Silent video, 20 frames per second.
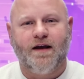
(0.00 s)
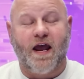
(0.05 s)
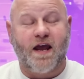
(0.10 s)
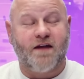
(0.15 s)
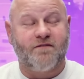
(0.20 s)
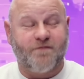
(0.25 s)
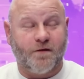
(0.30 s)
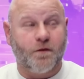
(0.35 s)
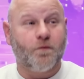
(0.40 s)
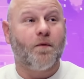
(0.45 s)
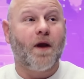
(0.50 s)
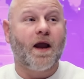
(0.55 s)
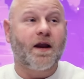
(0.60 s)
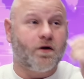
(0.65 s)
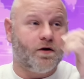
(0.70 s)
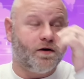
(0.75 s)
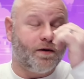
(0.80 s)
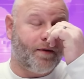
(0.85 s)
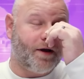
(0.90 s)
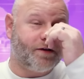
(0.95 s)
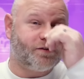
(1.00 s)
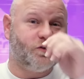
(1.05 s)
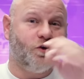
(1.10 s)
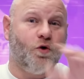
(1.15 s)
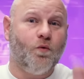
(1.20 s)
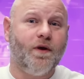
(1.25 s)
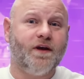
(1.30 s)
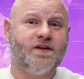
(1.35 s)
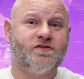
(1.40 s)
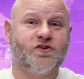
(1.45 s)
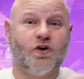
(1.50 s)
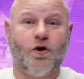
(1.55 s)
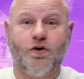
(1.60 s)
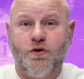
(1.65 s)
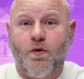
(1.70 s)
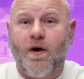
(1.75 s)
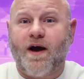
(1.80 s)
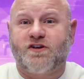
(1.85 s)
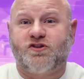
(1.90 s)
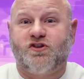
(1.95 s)
And for the record, about 2 weeks ago,
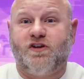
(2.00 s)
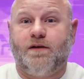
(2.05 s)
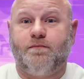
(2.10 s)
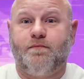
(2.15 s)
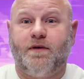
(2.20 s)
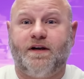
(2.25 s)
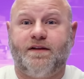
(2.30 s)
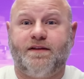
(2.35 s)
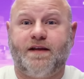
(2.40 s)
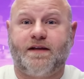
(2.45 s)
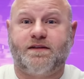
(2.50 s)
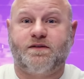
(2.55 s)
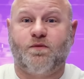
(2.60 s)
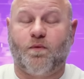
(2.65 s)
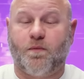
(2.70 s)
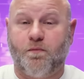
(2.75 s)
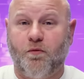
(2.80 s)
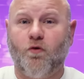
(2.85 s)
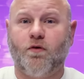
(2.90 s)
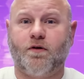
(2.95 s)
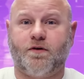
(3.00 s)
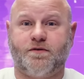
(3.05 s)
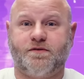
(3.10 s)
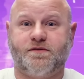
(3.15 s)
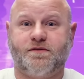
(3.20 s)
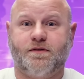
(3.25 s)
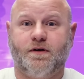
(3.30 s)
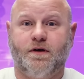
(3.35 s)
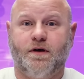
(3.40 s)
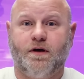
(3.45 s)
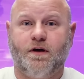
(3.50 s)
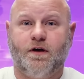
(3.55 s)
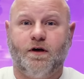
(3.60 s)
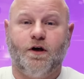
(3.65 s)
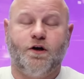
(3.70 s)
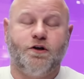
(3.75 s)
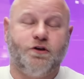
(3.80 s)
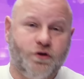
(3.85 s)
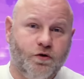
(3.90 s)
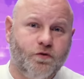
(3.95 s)
you actually admitted that to reporters.
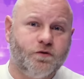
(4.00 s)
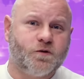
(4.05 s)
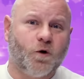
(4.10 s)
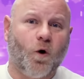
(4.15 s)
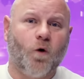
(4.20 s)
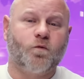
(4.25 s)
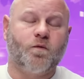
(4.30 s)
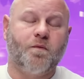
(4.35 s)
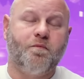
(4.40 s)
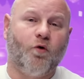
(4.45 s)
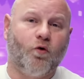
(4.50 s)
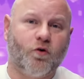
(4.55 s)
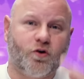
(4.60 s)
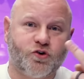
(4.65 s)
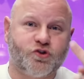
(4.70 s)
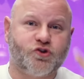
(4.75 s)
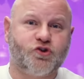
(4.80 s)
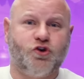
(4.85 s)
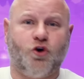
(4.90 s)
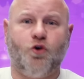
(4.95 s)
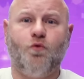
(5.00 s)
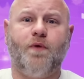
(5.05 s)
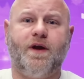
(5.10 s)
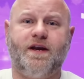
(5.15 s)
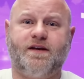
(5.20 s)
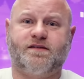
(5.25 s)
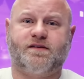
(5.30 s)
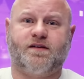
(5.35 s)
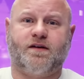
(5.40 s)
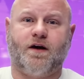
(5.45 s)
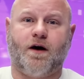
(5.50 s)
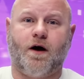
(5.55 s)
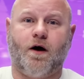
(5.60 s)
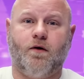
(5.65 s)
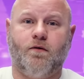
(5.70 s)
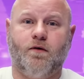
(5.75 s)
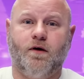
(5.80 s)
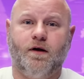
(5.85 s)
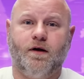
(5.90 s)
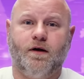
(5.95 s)
You told reporters 2 weeks
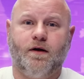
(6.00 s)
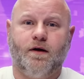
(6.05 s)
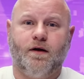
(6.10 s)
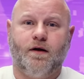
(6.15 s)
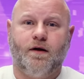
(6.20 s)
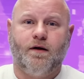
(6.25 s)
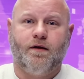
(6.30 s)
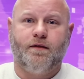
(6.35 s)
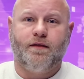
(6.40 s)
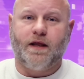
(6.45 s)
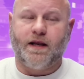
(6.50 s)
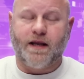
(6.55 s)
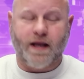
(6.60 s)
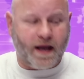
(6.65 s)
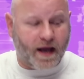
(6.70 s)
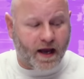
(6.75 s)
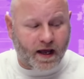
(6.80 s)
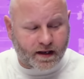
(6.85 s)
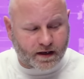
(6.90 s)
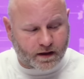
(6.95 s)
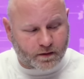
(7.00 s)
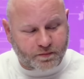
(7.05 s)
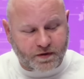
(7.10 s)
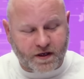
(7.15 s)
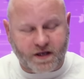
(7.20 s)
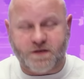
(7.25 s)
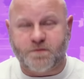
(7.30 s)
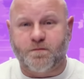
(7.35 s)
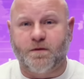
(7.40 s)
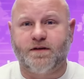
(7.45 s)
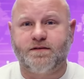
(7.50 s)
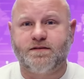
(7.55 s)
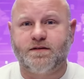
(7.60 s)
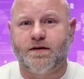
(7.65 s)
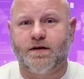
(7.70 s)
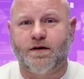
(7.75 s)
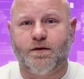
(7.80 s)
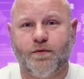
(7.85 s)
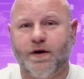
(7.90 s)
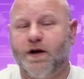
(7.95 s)
ago that, yeah, the impeachment,
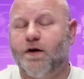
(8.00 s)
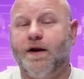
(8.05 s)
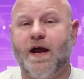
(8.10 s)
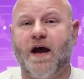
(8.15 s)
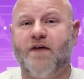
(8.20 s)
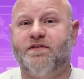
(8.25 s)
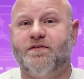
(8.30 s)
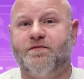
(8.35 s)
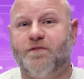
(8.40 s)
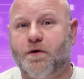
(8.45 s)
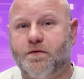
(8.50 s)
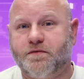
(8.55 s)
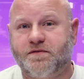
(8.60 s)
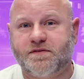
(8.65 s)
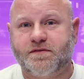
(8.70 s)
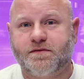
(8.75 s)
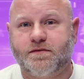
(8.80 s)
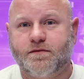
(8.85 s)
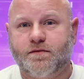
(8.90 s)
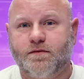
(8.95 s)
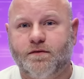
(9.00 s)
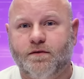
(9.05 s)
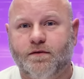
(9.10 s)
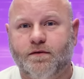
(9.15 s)
we don't have the votes.